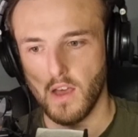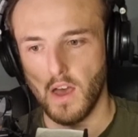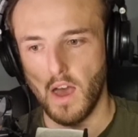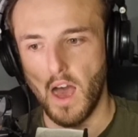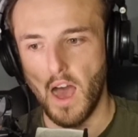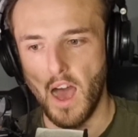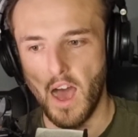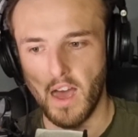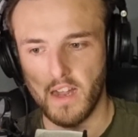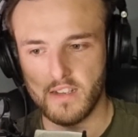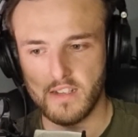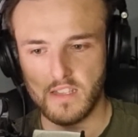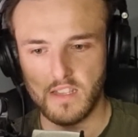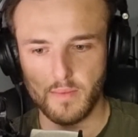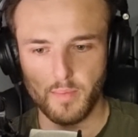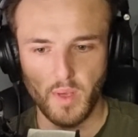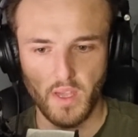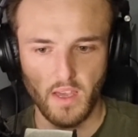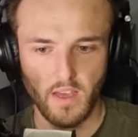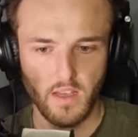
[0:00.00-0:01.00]
Hard
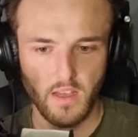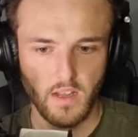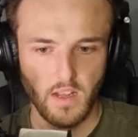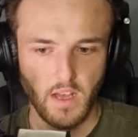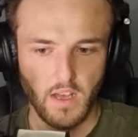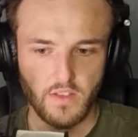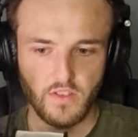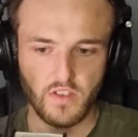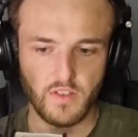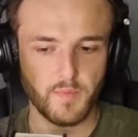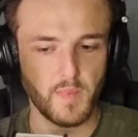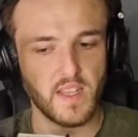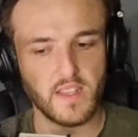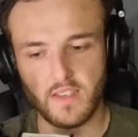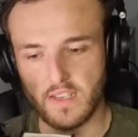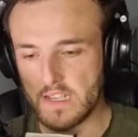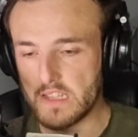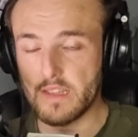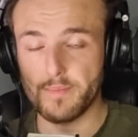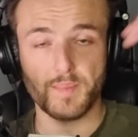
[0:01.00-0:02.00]
clipping it just means
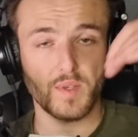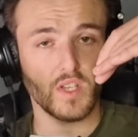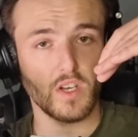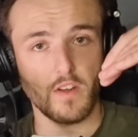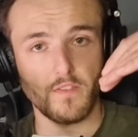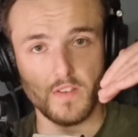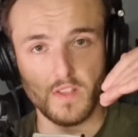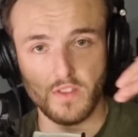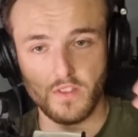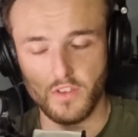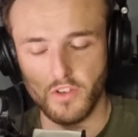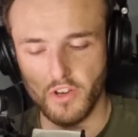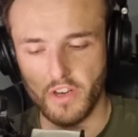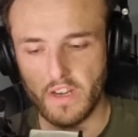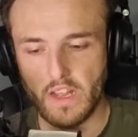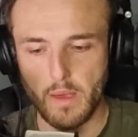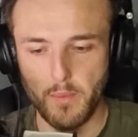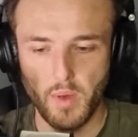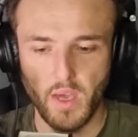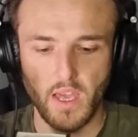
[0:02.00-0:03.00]
it clips it off at 0
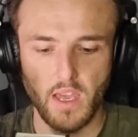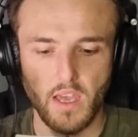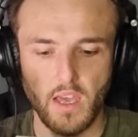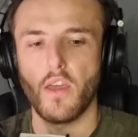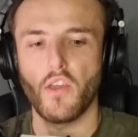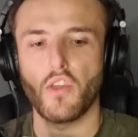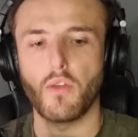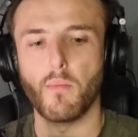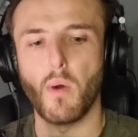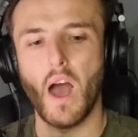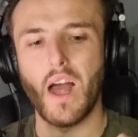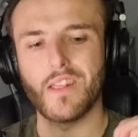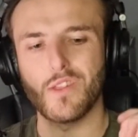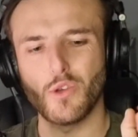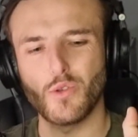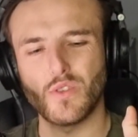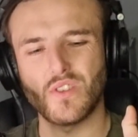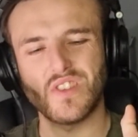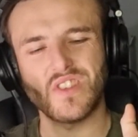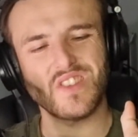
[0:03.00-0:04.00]
dB. You might
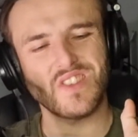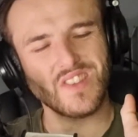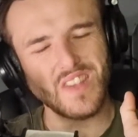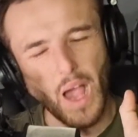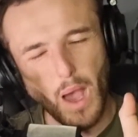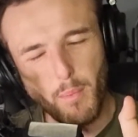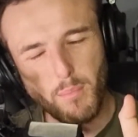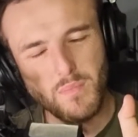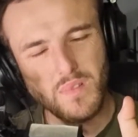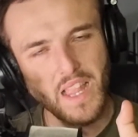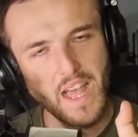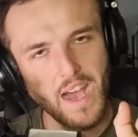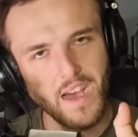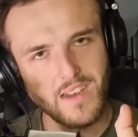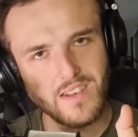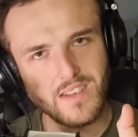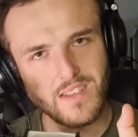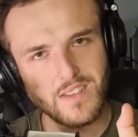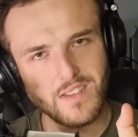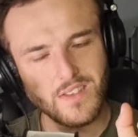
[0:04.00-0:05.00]
lose some
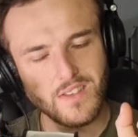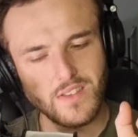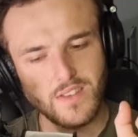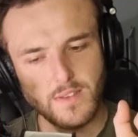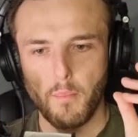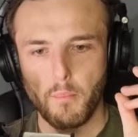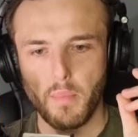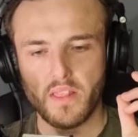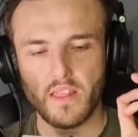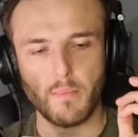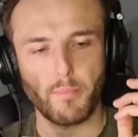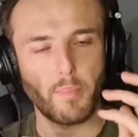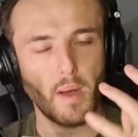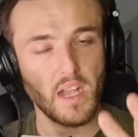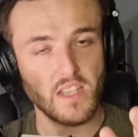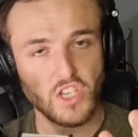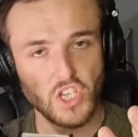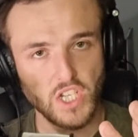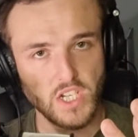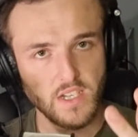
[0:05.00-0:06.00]
loudness, but the
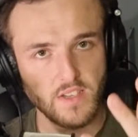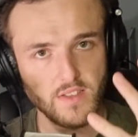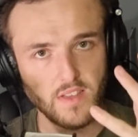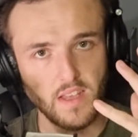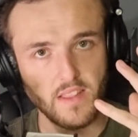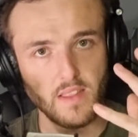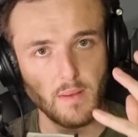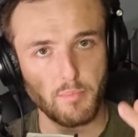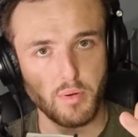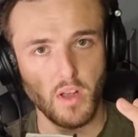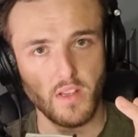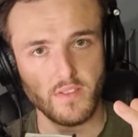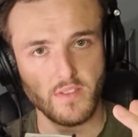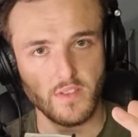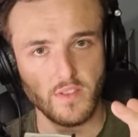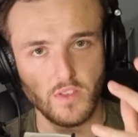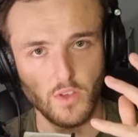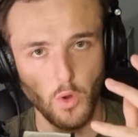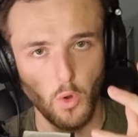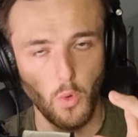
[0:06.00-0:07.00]
punchiness and the
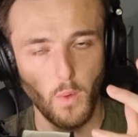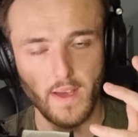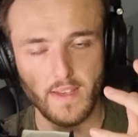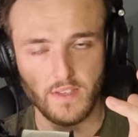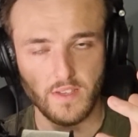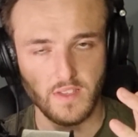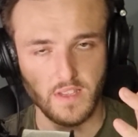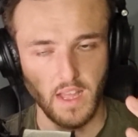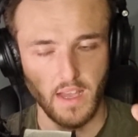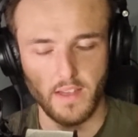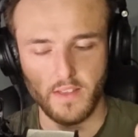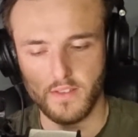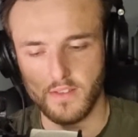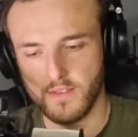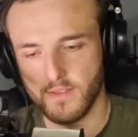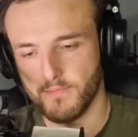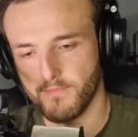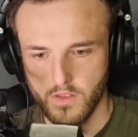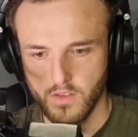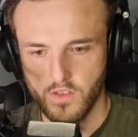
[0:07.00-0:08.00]
presence always
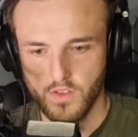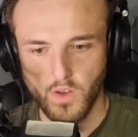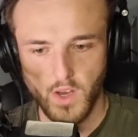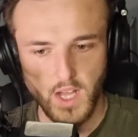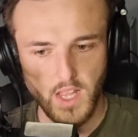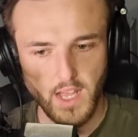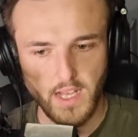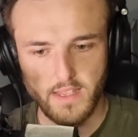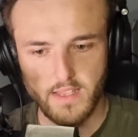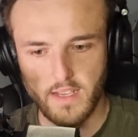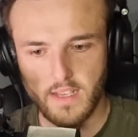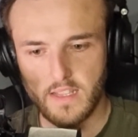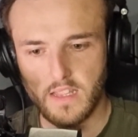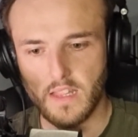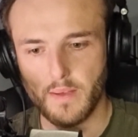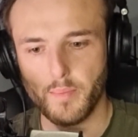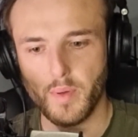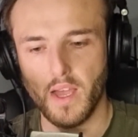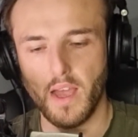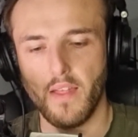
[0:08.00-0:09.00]
stays. So I like to
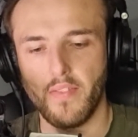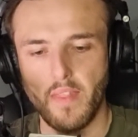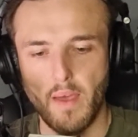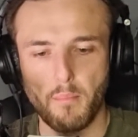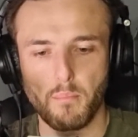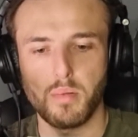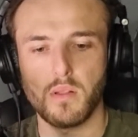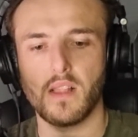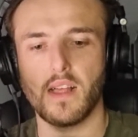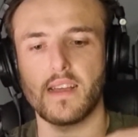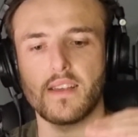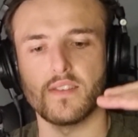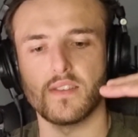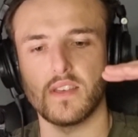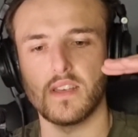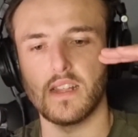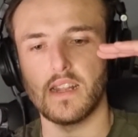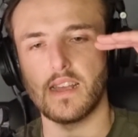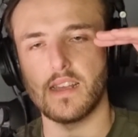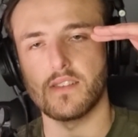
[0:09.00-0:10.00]
clip it and then place
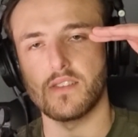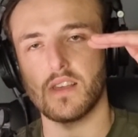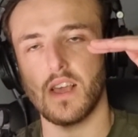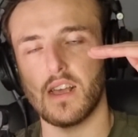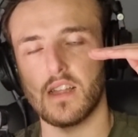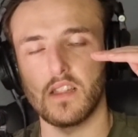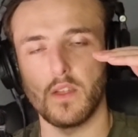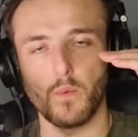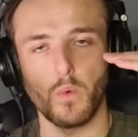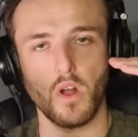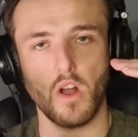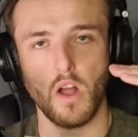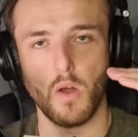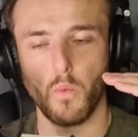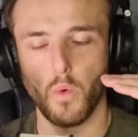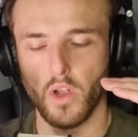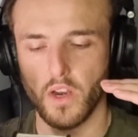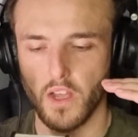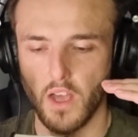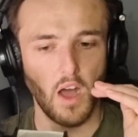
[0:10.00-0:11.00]
it exactly where I
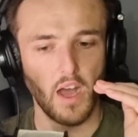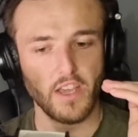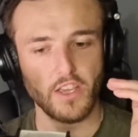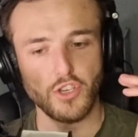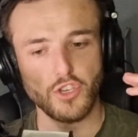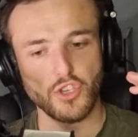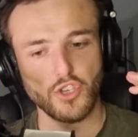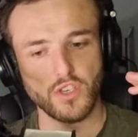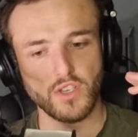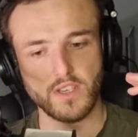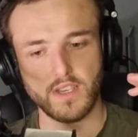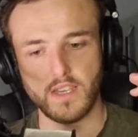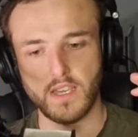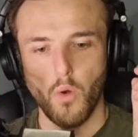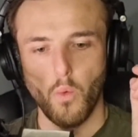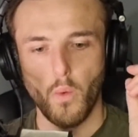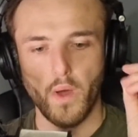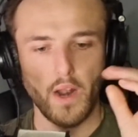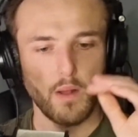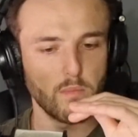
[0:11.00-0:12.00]
want it. I
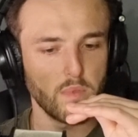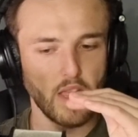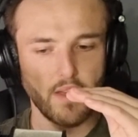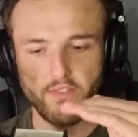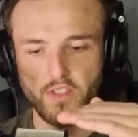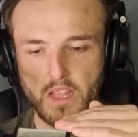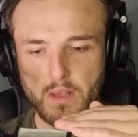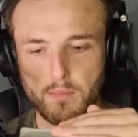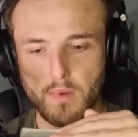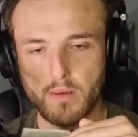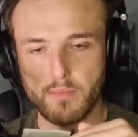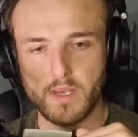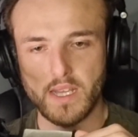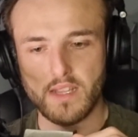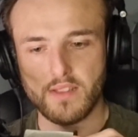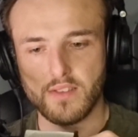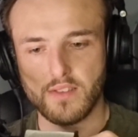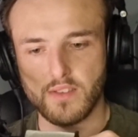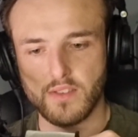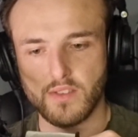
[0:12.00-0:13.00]
usually, when I'm leveling my
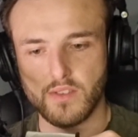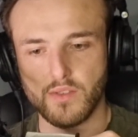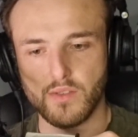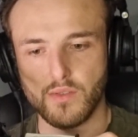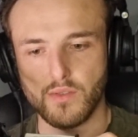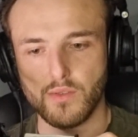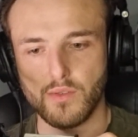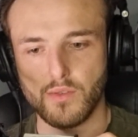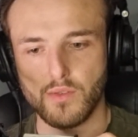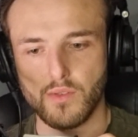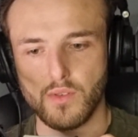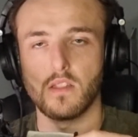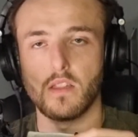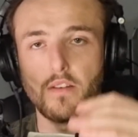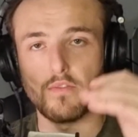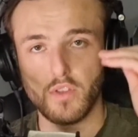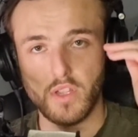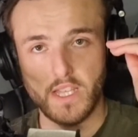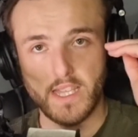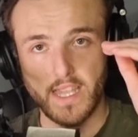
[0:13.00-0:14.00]
beats, is to
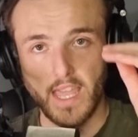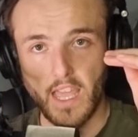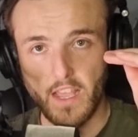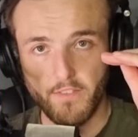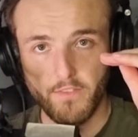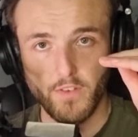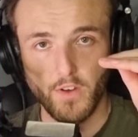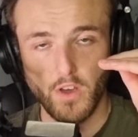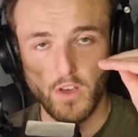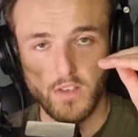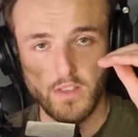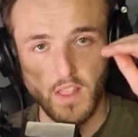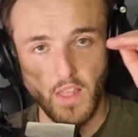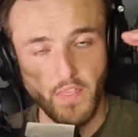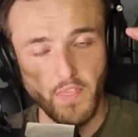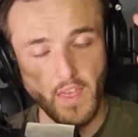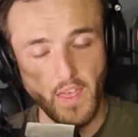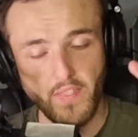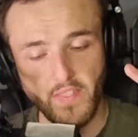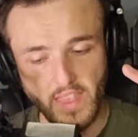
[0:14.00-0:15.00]
level the kick first,
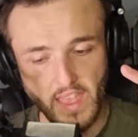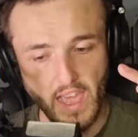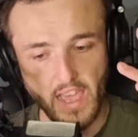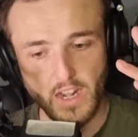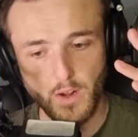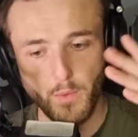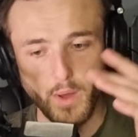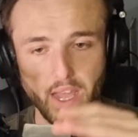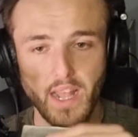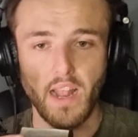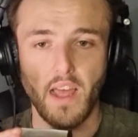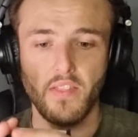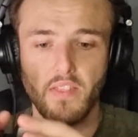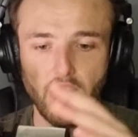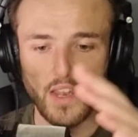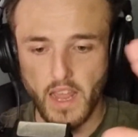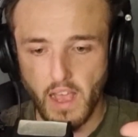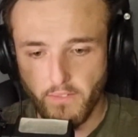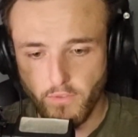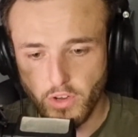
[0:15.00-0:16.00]
then the 808, and
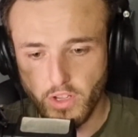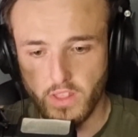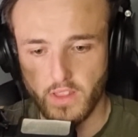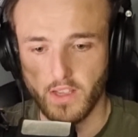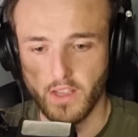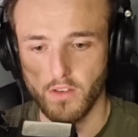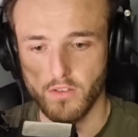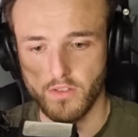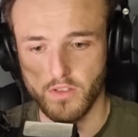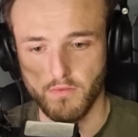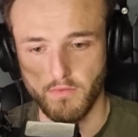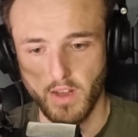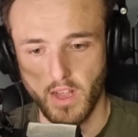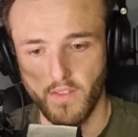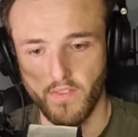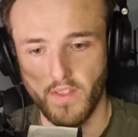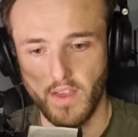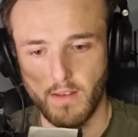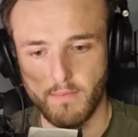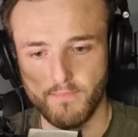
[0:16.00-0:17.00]
then everything else
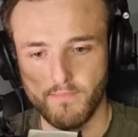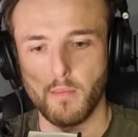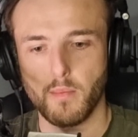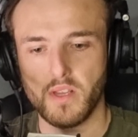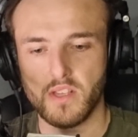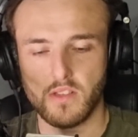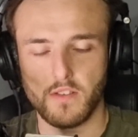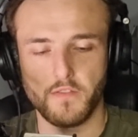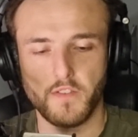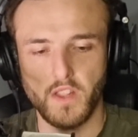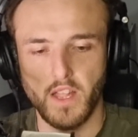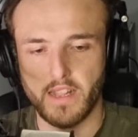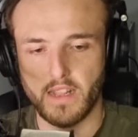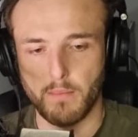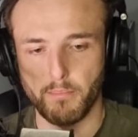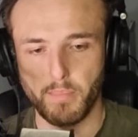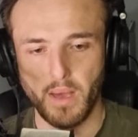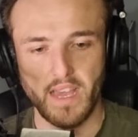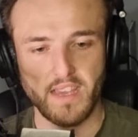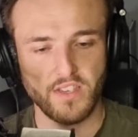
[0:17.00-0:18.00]
around that, because I feel like the
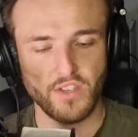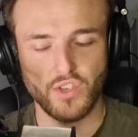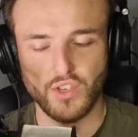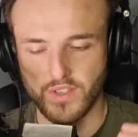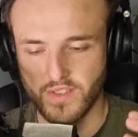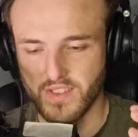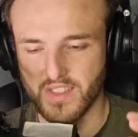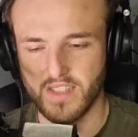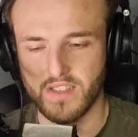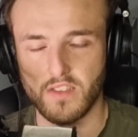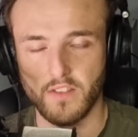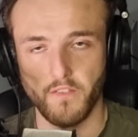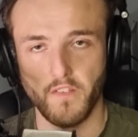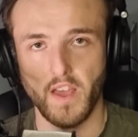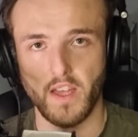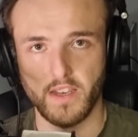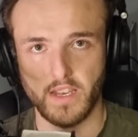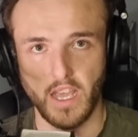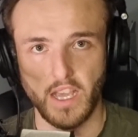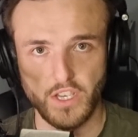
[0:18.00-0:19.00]
bass just sets the
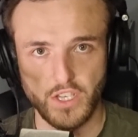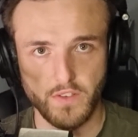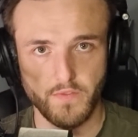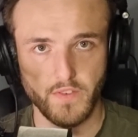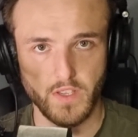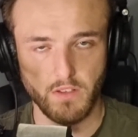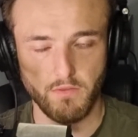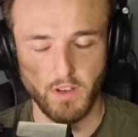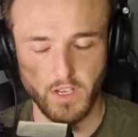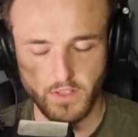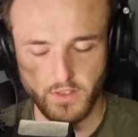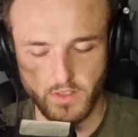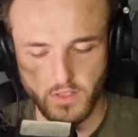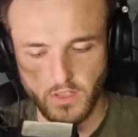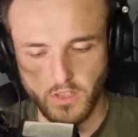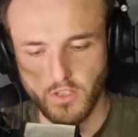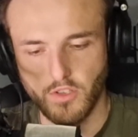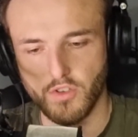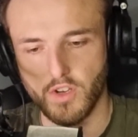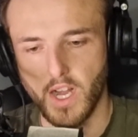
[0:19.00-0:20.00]
foundation for the rest
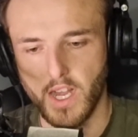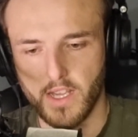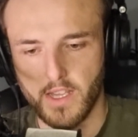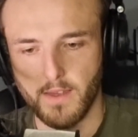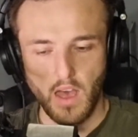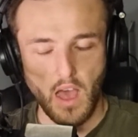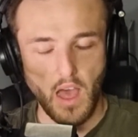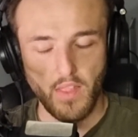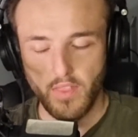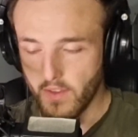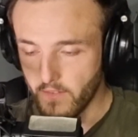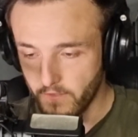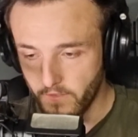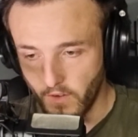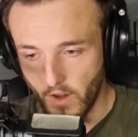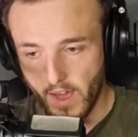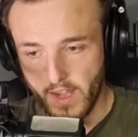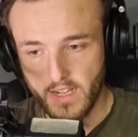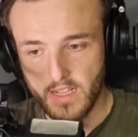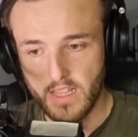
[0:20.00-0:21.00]
of the track. And then
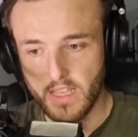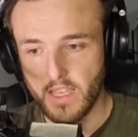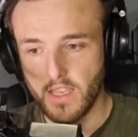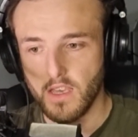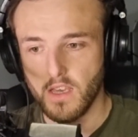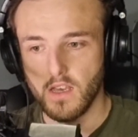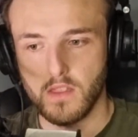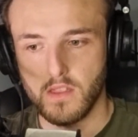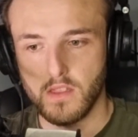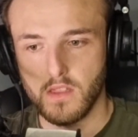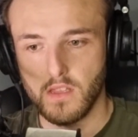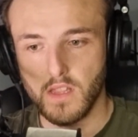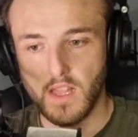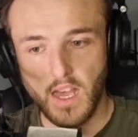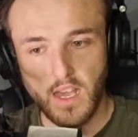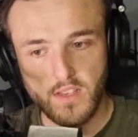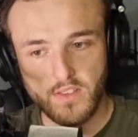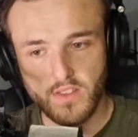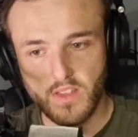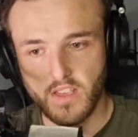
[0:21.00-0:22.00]
finally, the
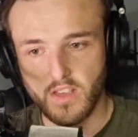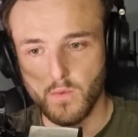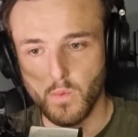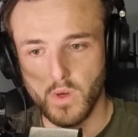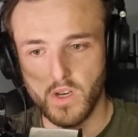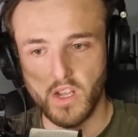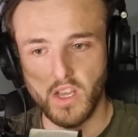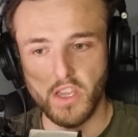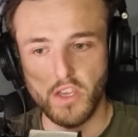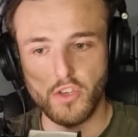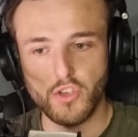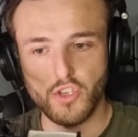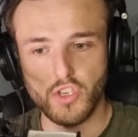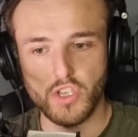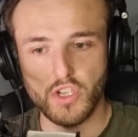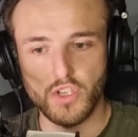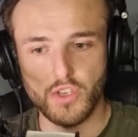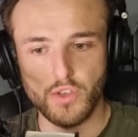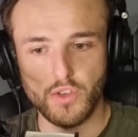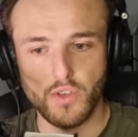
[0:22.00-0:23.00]
last thing, what I
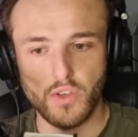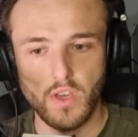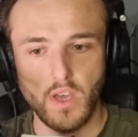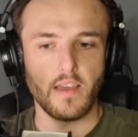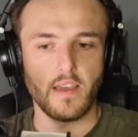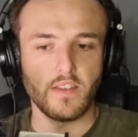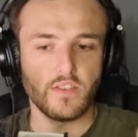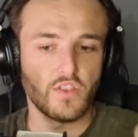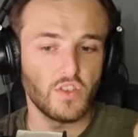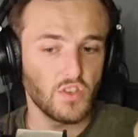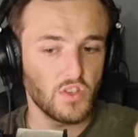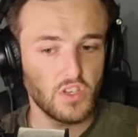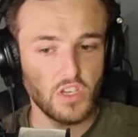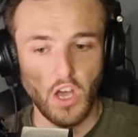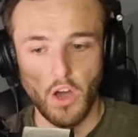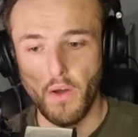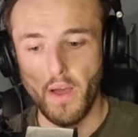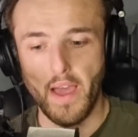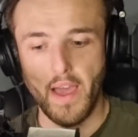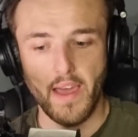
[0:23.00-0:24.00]
usually do is just
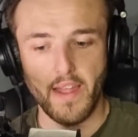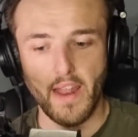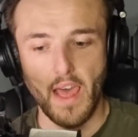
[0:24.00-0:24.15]
go ahead